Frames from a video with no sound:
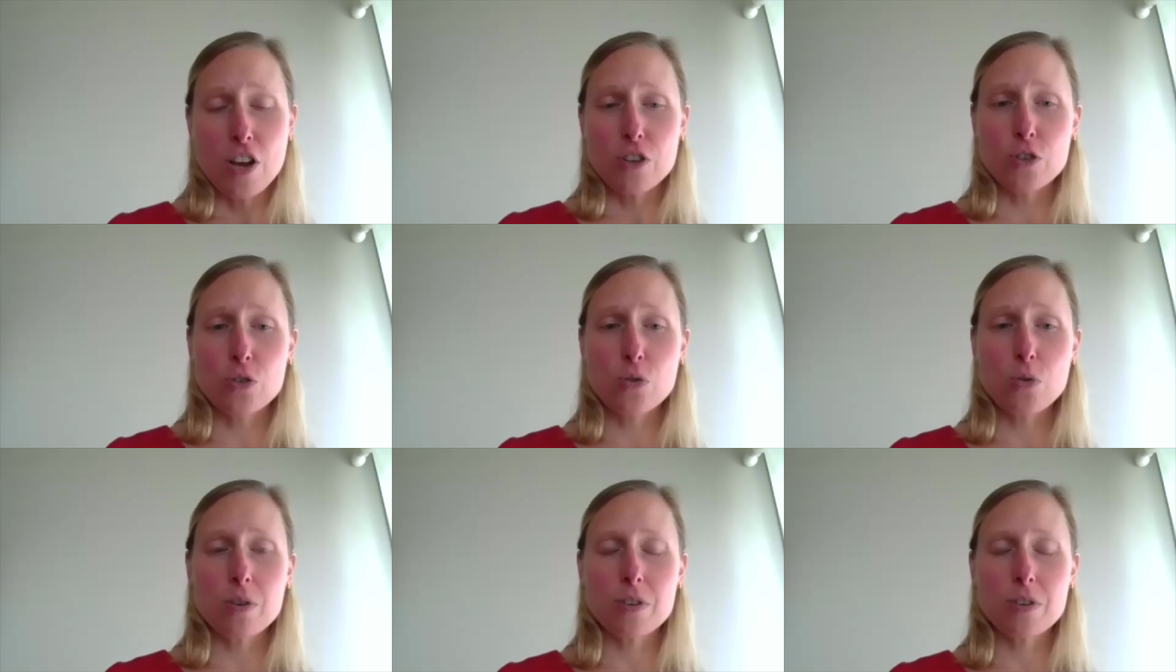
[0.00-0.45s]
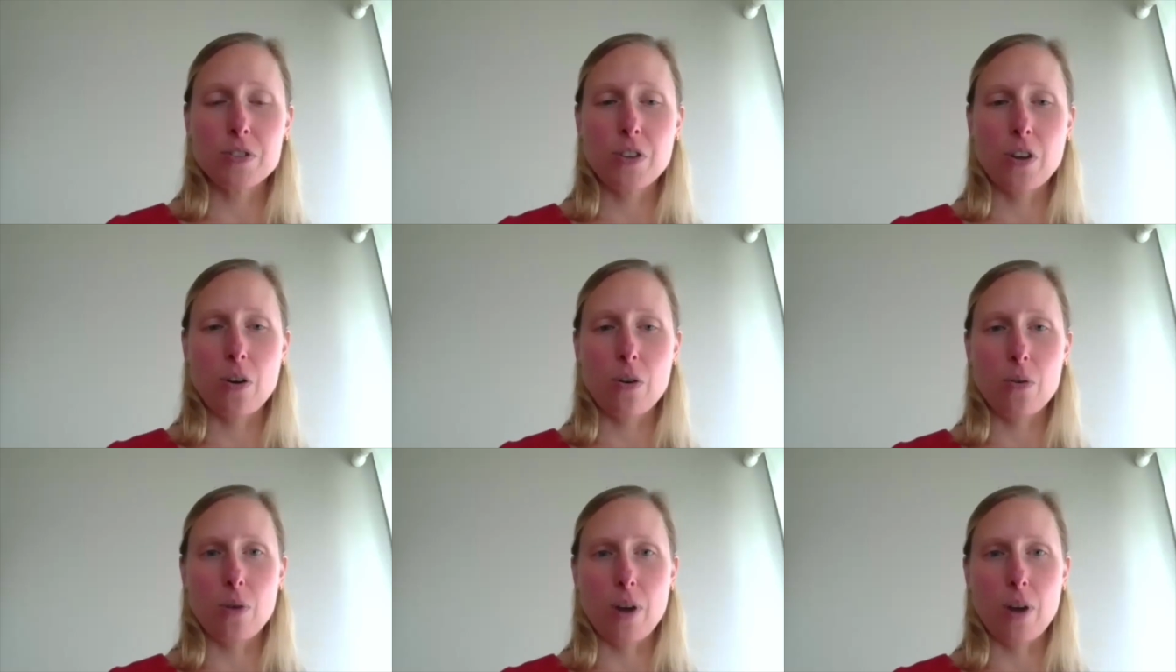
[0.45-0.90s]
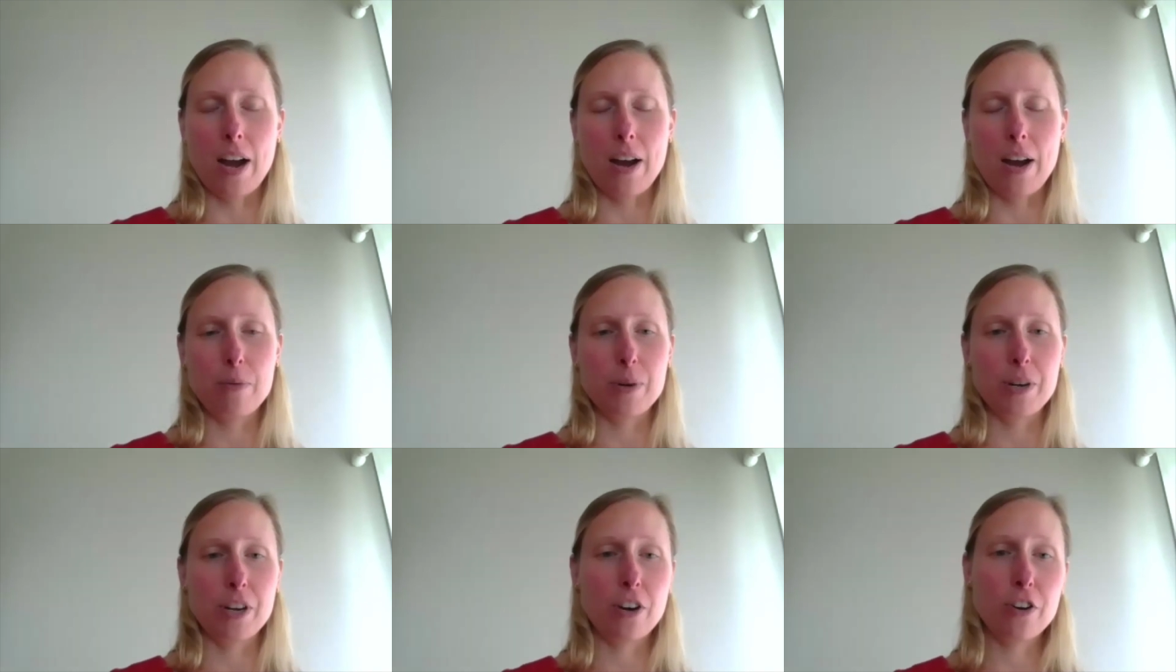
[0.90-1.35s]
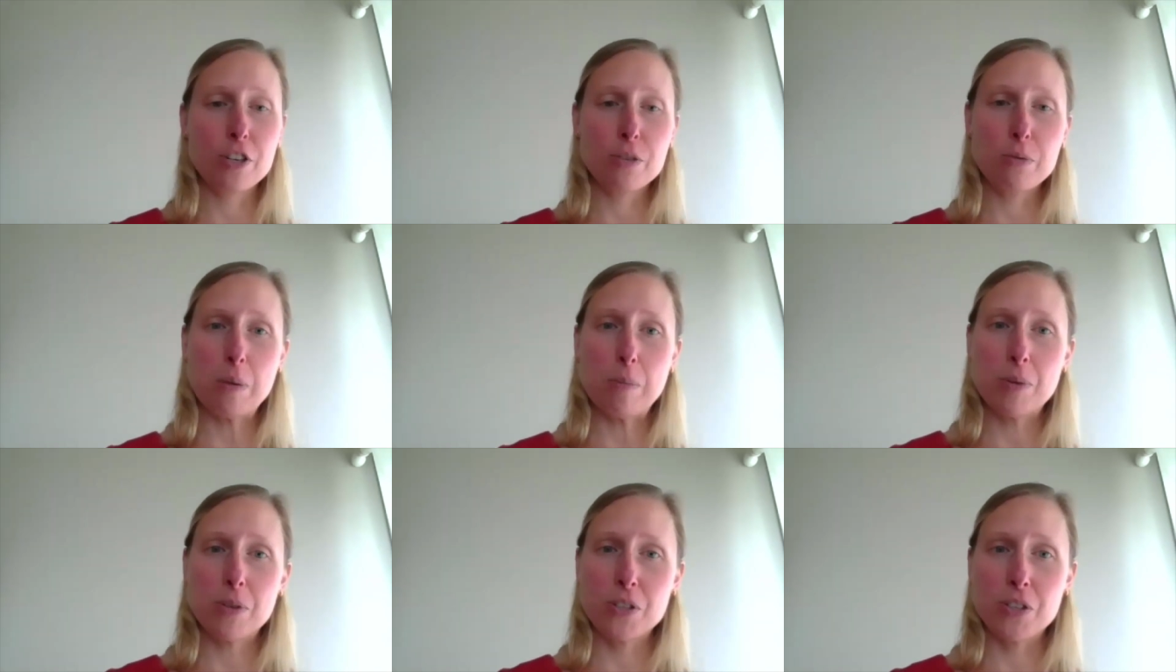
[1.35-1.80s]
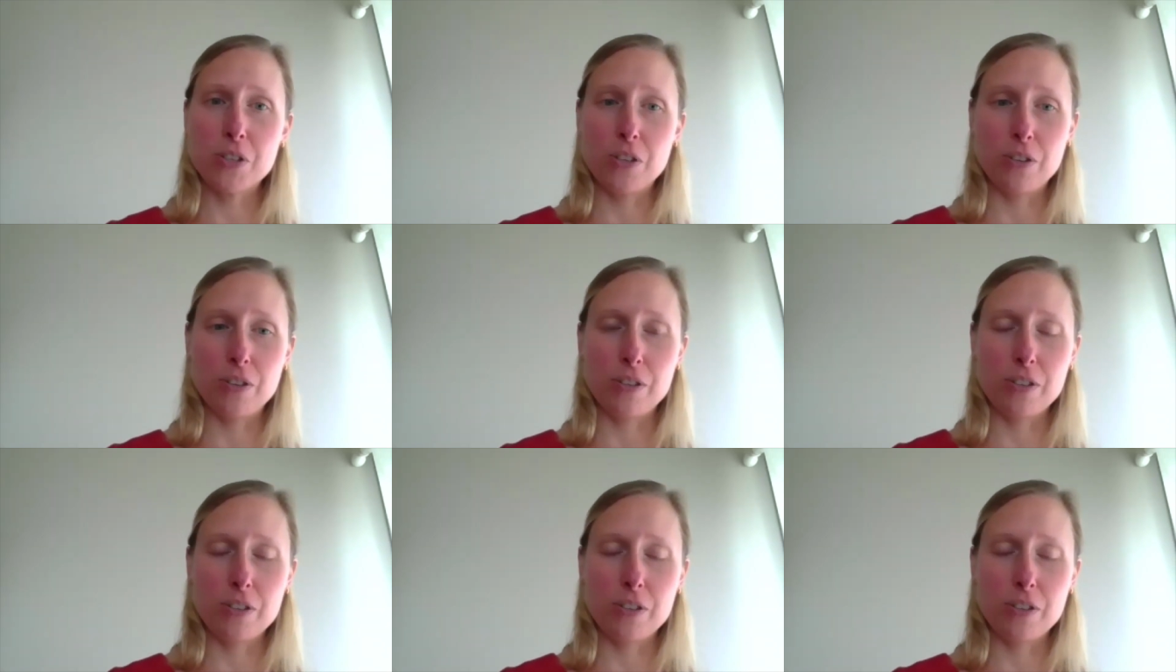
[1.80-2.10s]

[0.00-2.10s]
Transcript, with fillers: Sure. So I would encourage people to,